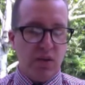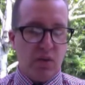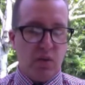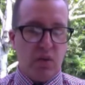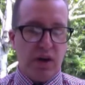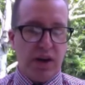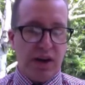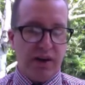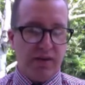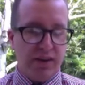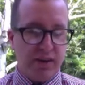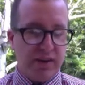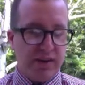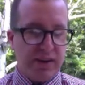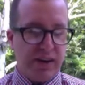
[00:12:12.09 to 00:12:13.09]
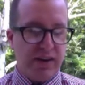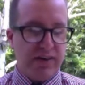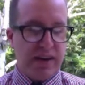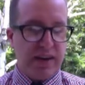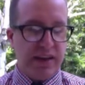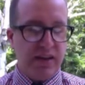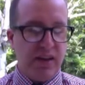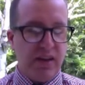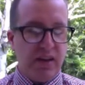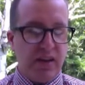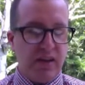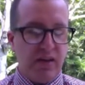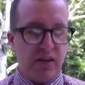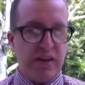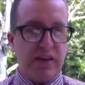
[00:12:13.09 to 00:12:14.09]
Whatever, Sarah said,
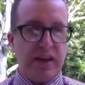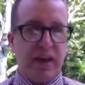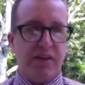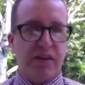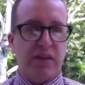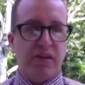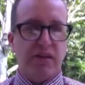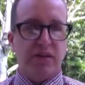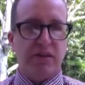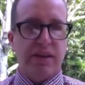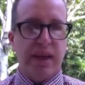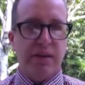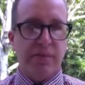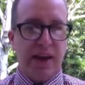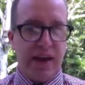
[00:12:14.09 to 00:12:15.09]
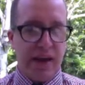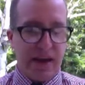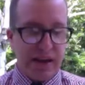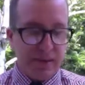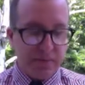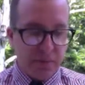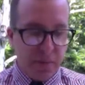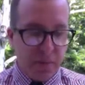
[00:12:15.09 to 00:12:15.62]
looking down at the clerk's name tag.